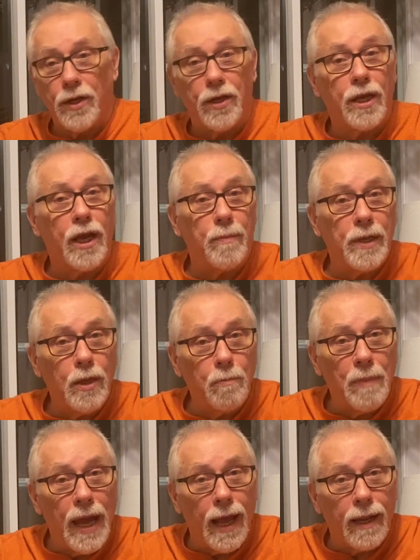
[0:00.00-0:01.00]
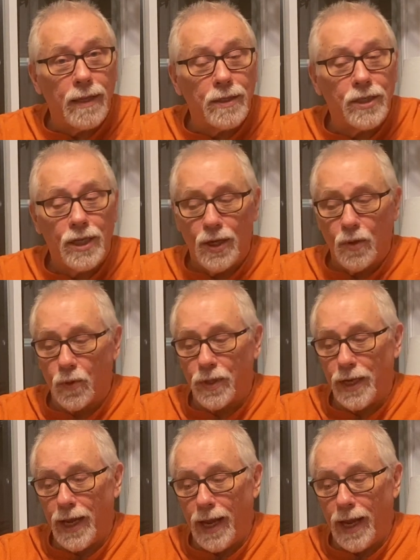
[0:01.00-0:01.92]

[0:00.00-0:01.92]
to come into balance with the